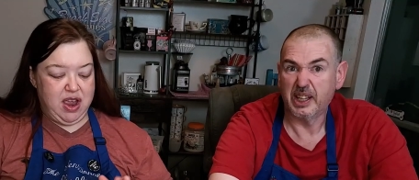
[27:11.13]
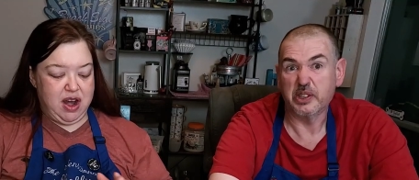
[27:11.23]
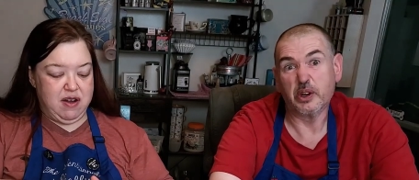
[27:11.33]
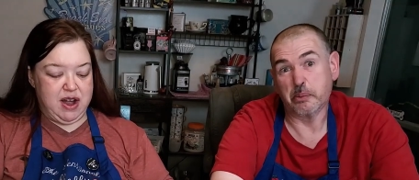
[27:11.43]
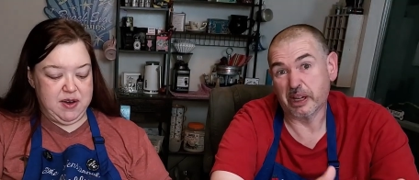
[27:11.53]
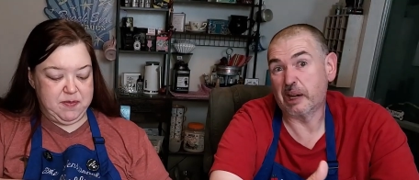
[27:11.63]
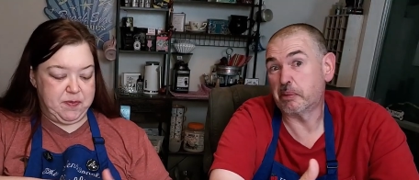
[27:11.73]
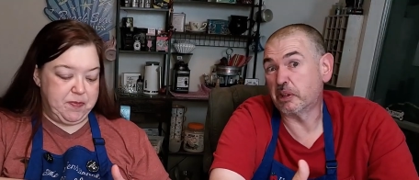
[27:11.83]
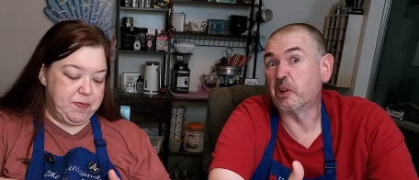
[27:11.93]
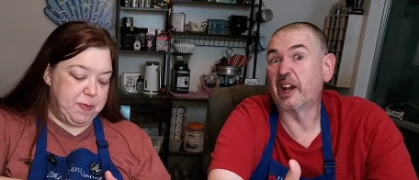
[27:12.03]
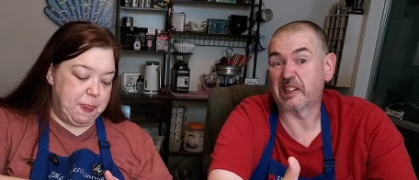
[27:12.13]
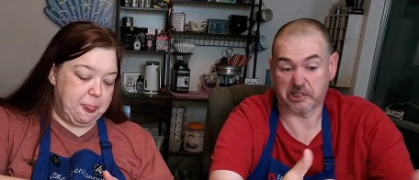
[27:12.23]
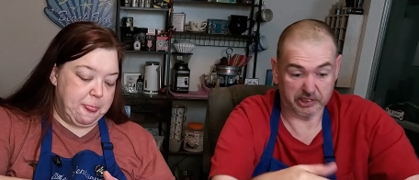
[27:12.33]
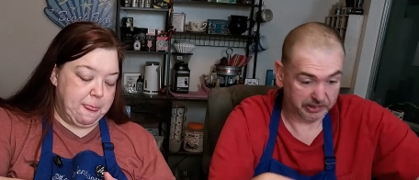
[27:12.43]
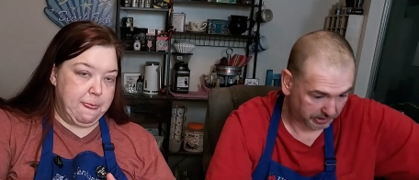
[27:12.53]
Speaker 1: You know me, I'm a little
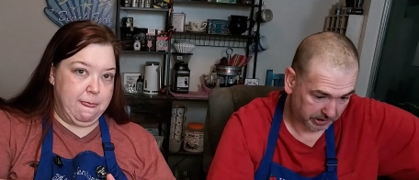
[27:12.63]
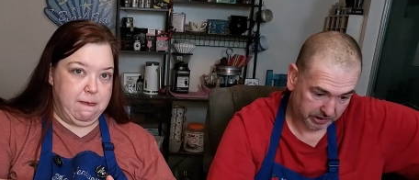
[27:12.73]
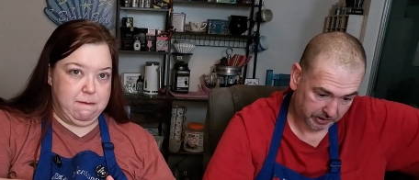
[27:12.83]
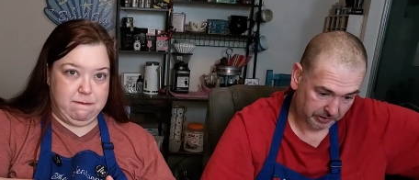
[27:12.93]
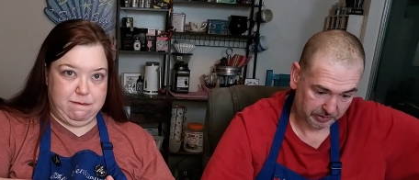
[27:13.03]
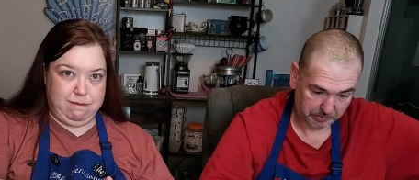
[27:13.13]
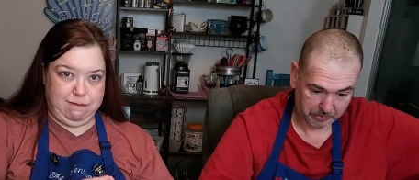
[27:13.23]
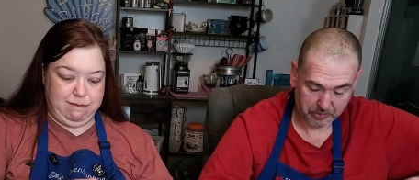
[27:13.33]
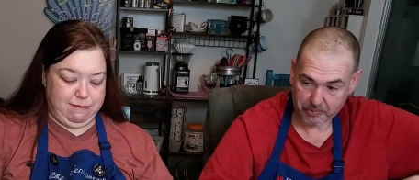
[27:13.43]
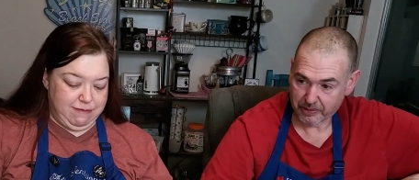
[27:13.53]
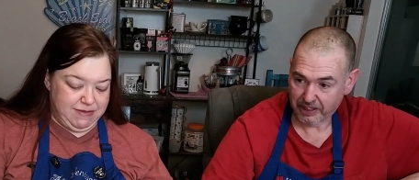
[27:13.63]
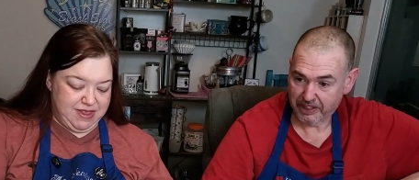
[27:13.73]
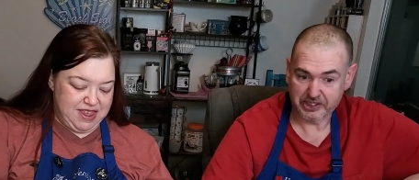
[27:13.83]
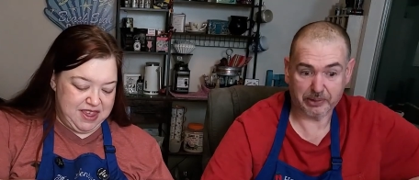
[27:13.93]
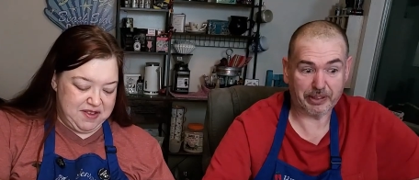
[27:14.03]
extra.
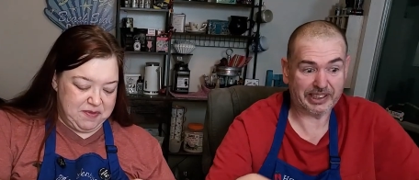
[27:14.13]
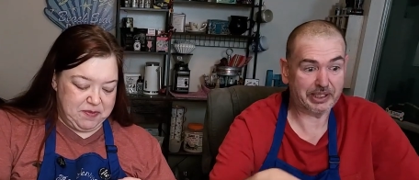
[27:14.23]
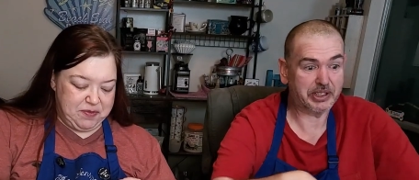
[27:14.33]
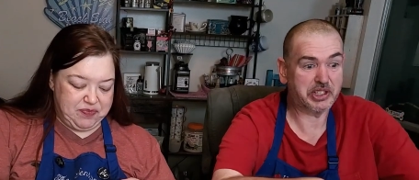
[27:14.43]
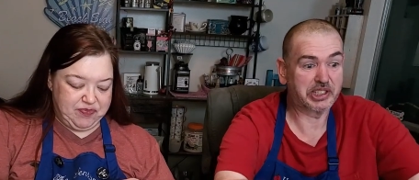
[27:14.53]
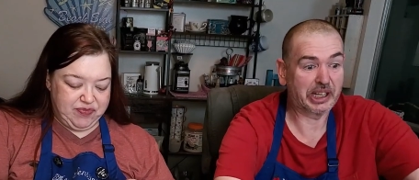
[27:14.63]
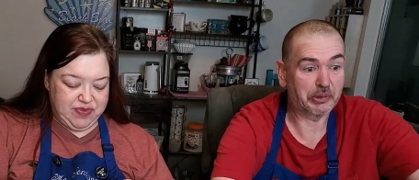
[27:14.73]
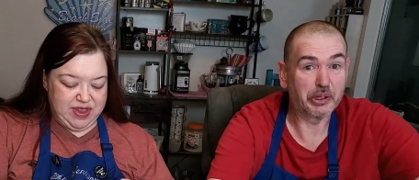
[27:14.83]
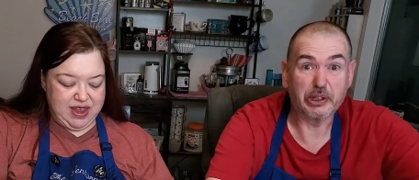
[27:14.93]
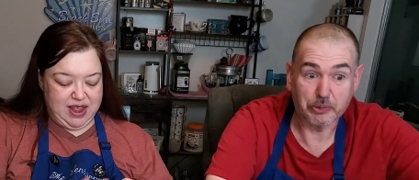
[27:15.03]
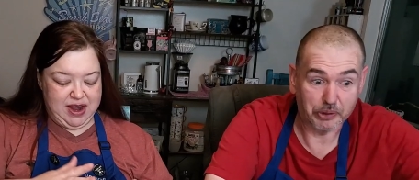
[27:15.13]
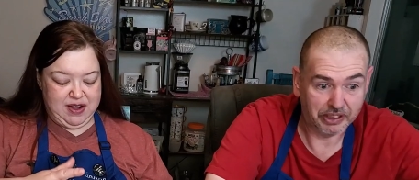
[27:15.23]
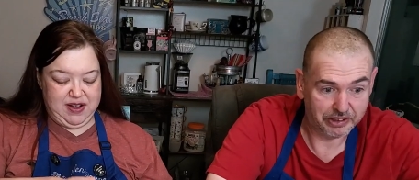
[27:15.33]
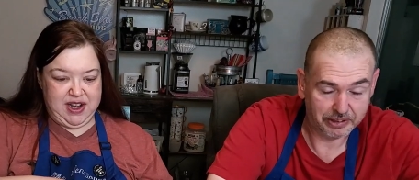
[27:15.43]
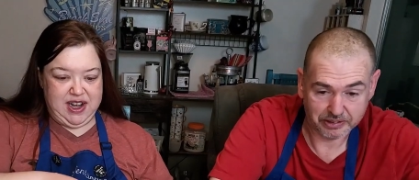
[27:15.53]
Sometimes she's got
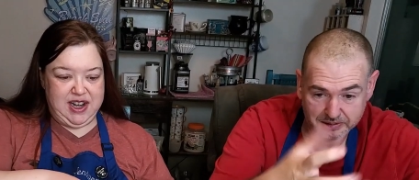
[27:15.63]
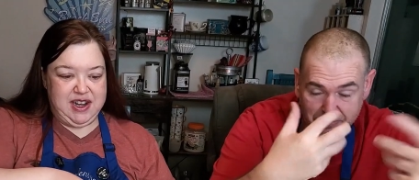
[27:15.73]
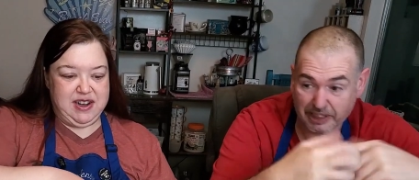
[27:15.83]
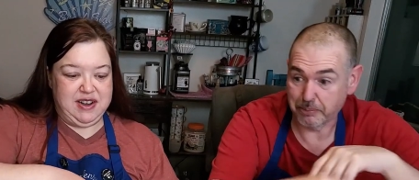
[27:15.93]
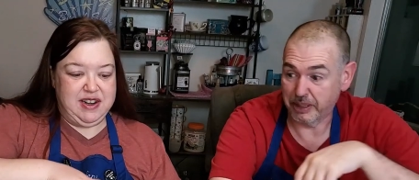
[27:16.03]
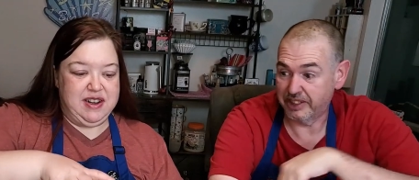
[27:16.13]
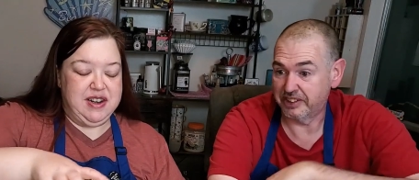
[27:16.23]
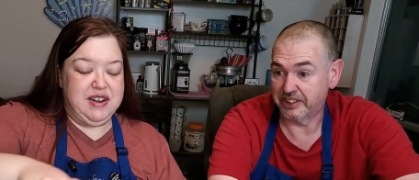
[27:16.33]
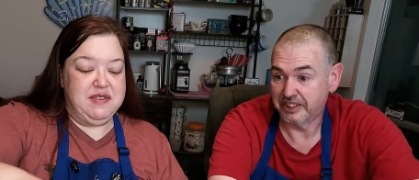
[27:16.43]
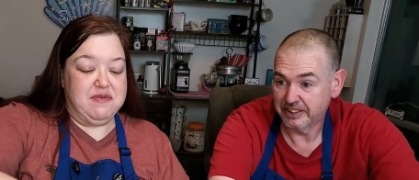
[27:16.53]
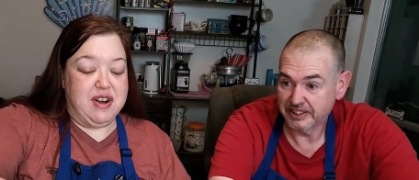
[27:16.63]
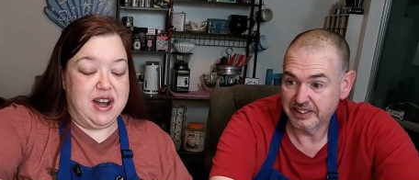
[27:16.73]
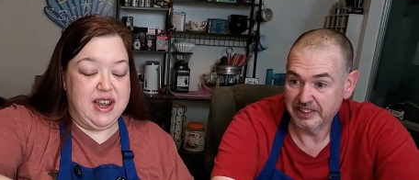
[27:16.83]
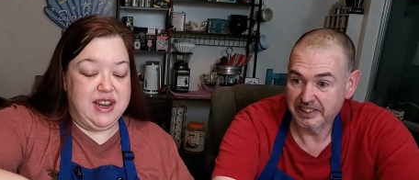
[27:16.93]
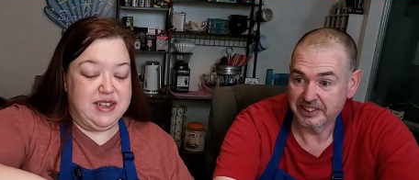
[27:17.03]
to rein me in.
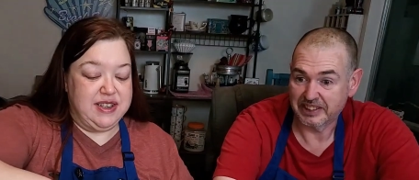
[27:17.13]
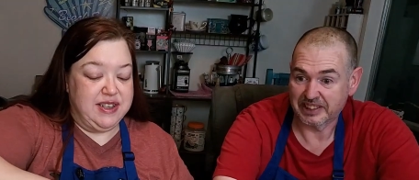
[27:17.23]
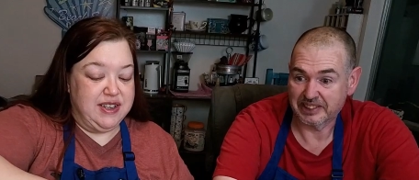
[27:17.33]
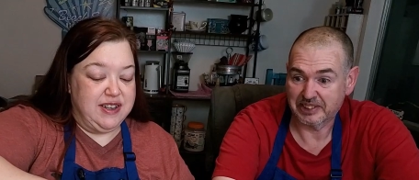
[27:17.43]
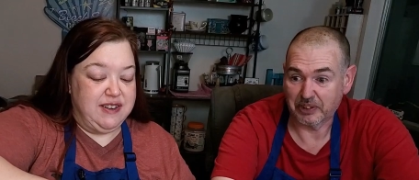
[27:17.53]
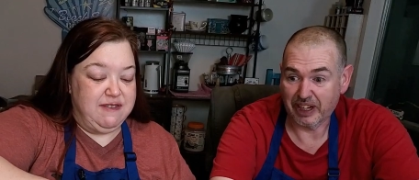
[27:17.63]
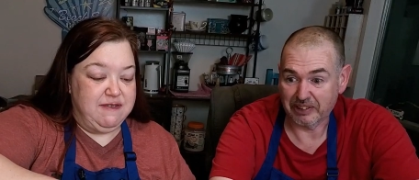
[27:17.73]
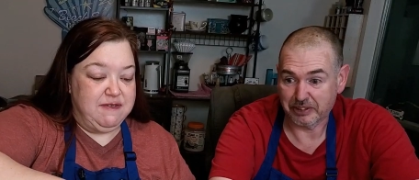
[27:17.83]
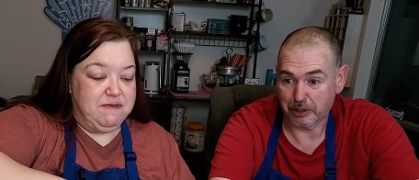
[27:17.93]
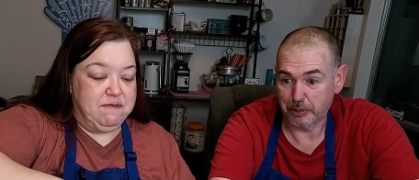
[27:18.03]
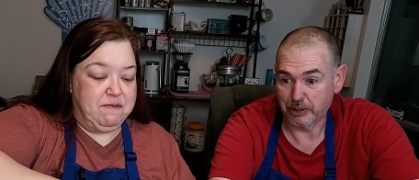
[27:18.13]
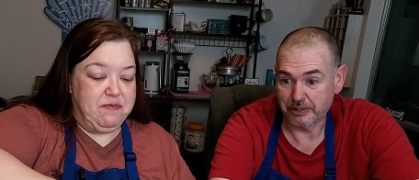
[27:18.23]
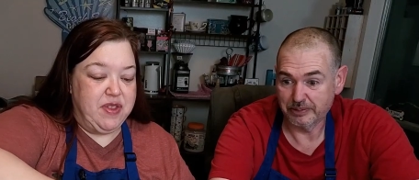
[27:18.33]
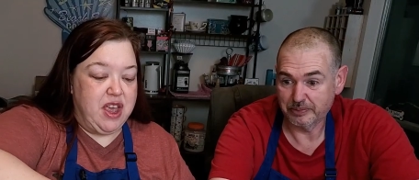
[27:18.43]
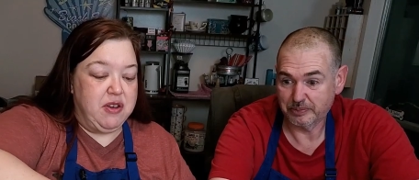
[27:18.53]
Speaker 2: Right.
Speaker 1: Like, slow down,
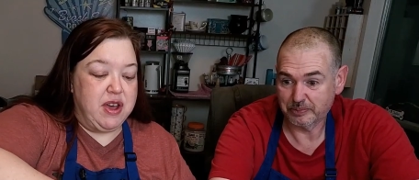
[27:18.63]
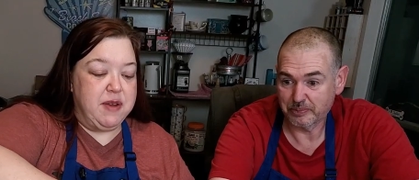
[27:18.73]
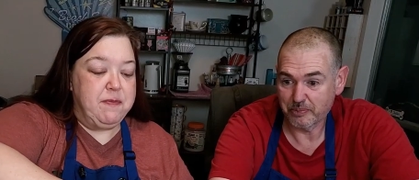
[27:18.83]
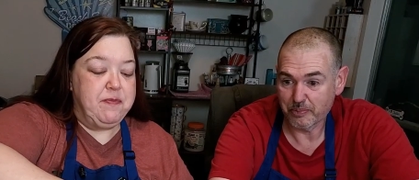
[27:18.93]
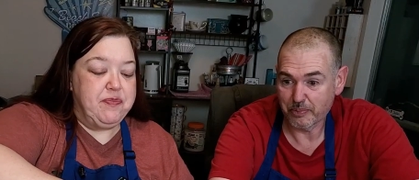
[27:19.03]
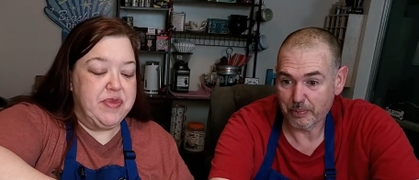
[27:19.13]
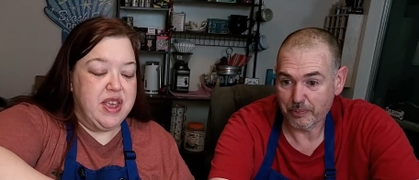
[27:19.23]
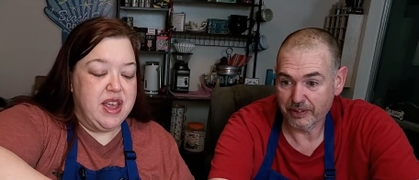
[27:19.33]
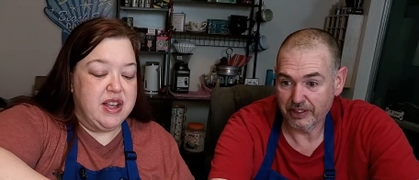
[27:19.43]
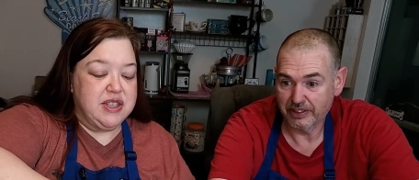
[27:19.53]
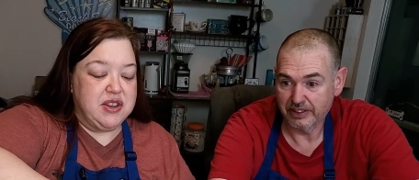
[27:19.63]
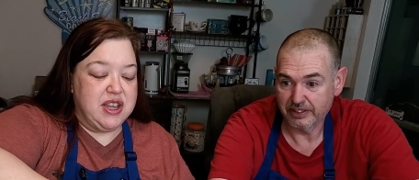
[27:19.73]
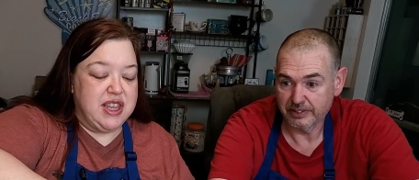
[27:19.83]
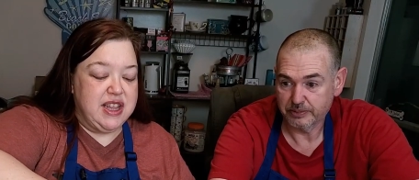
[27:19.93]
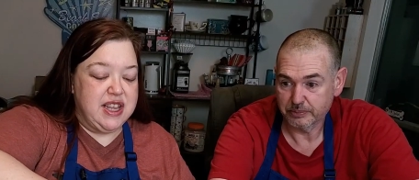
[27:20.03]
Turbo.
Speaker 2: Okay. So I
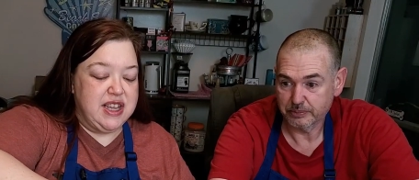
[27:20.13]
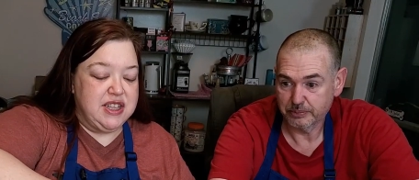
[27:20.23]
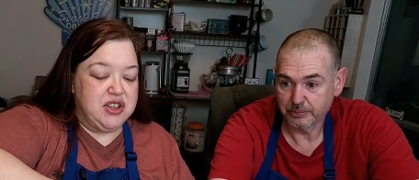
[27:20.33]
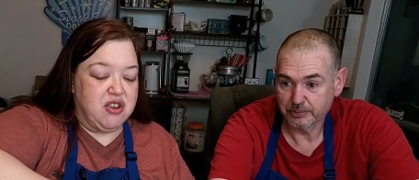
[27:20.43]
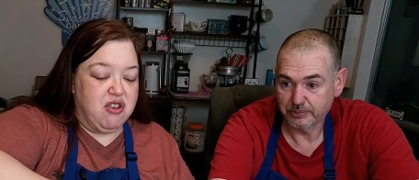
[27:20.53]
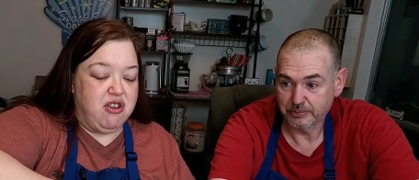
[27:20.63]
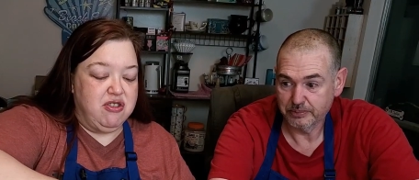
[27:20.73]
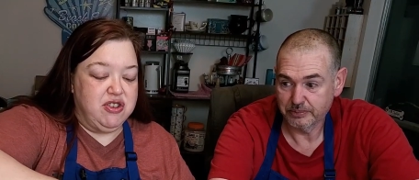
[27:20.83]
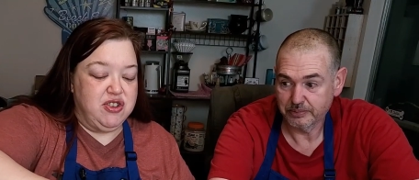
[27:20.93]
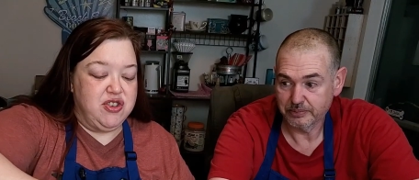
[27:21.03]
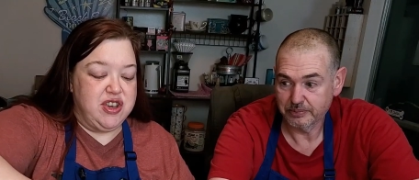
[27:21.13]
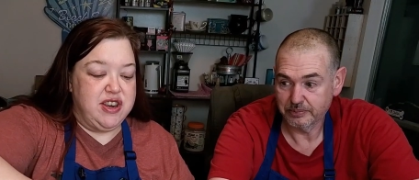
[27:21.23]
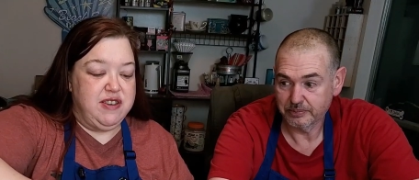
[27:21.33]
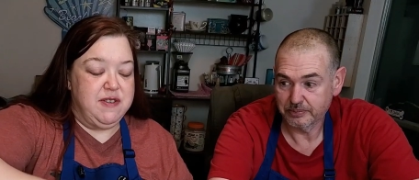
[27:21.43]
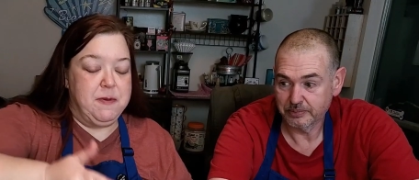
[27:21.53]
think these are all good.